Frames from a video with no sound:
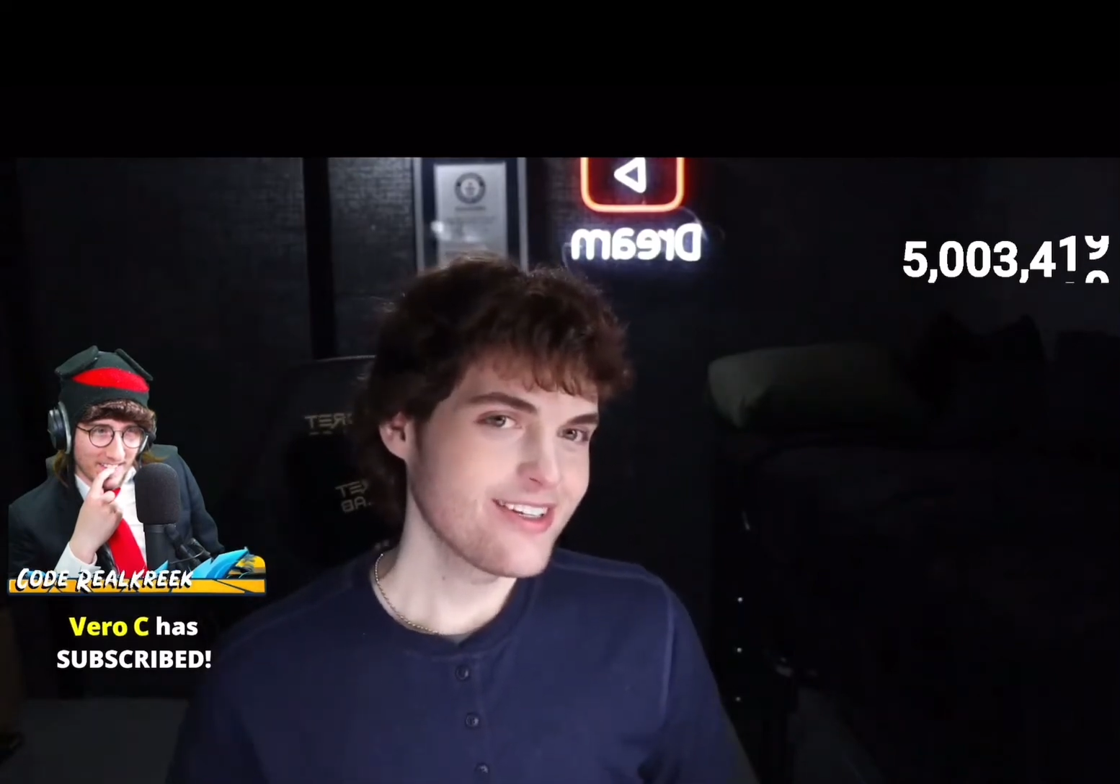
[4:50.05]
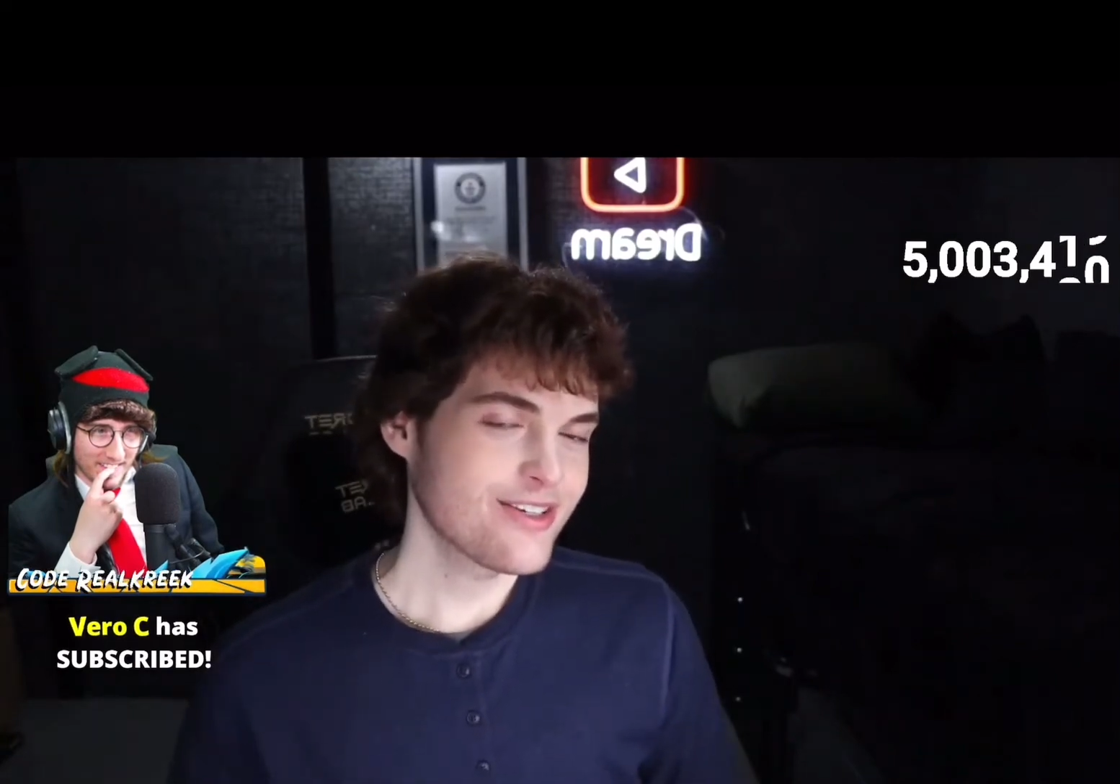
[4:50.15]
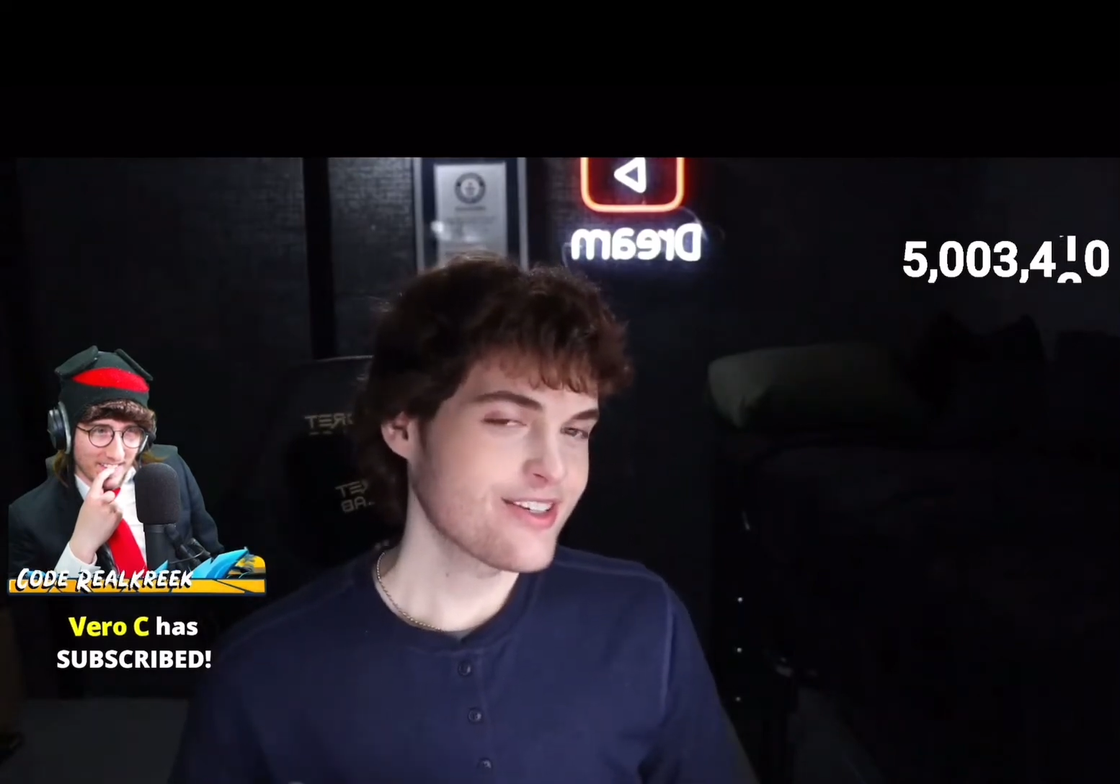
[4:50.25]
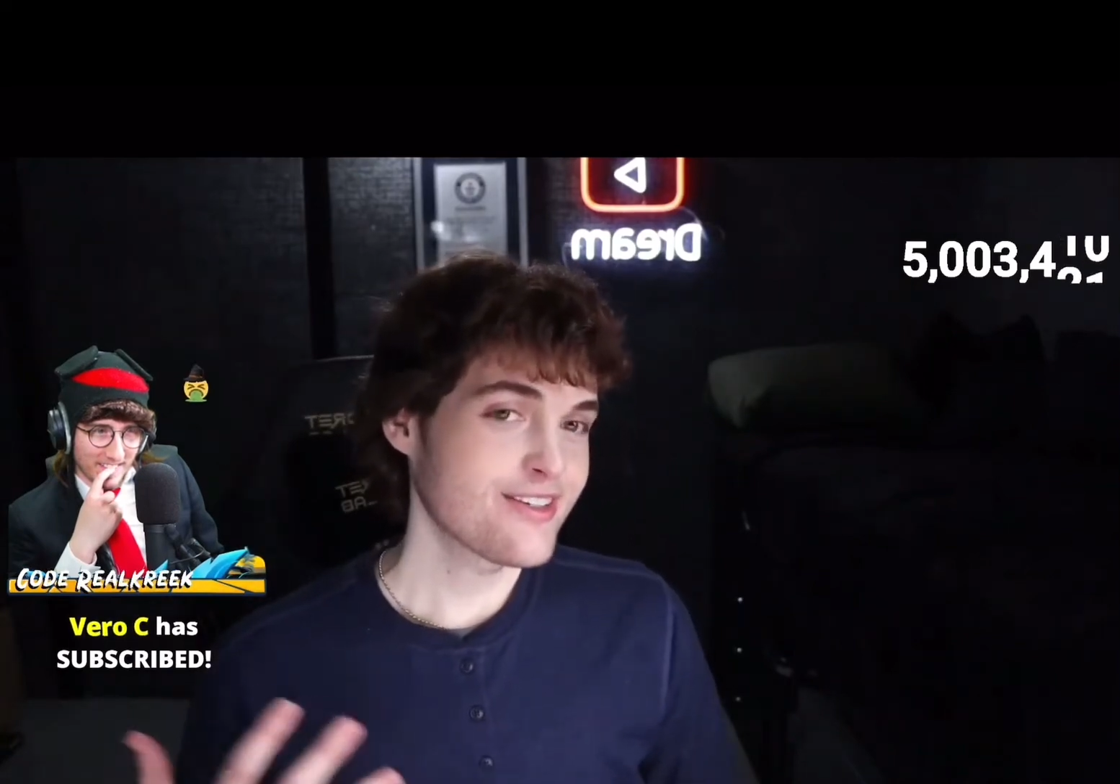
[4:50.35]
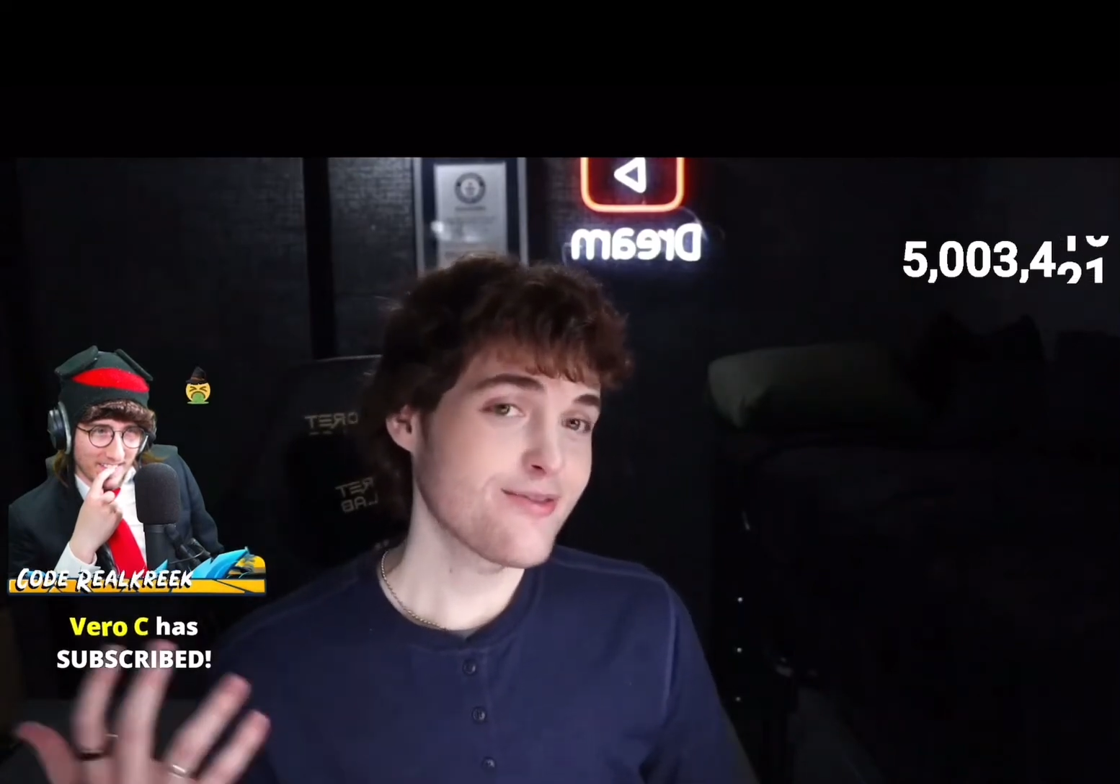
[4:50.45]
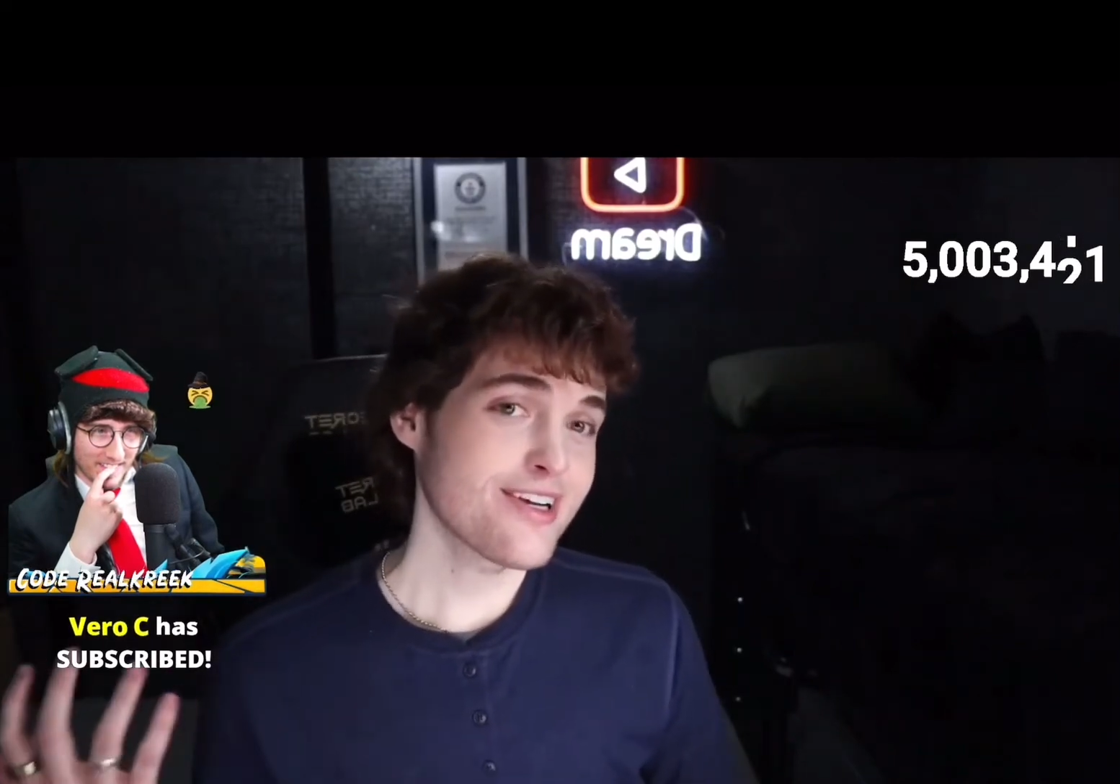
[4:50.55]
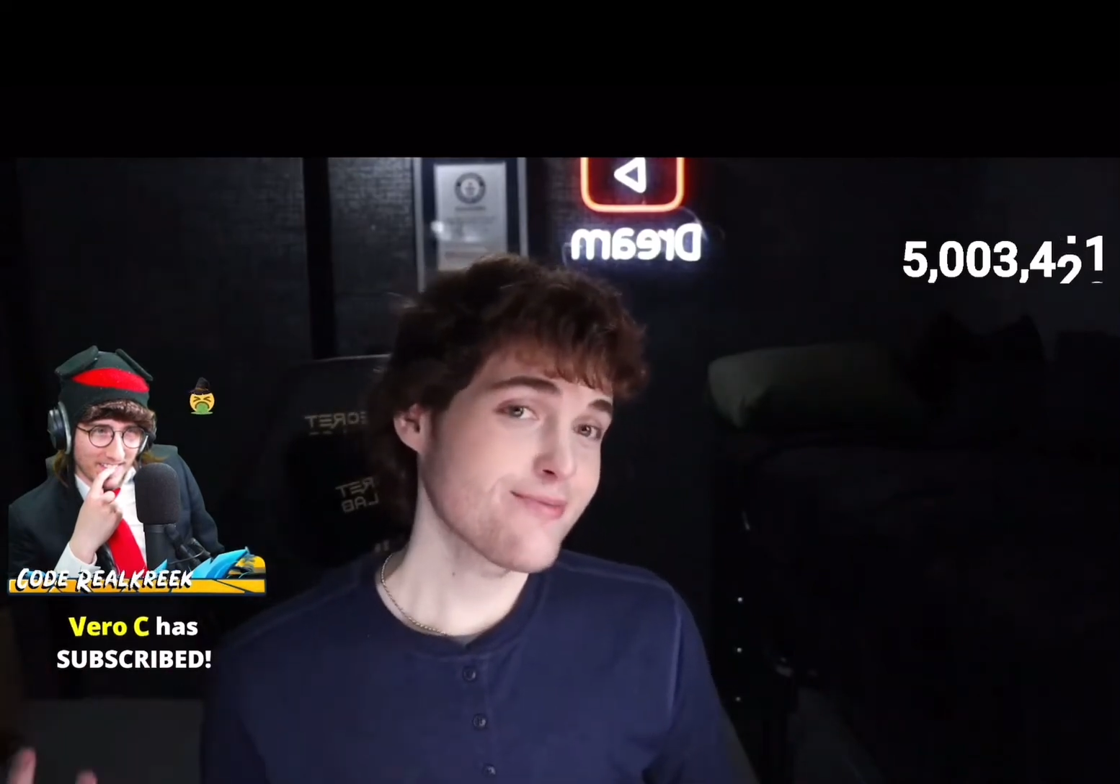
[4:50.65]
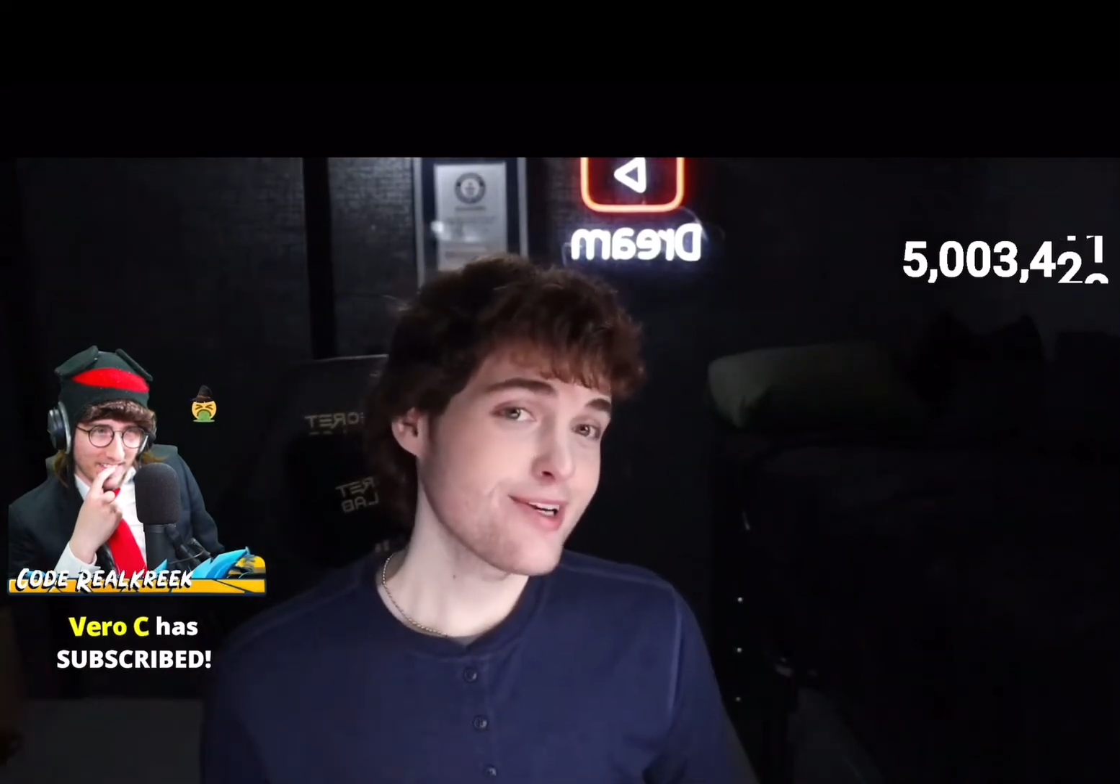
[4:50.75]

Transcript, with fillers: just as the rest of